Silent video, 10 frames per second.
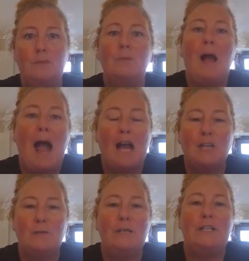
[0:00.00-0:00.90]
to
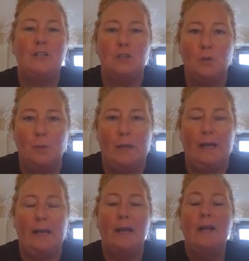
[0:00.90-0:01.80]
actually doing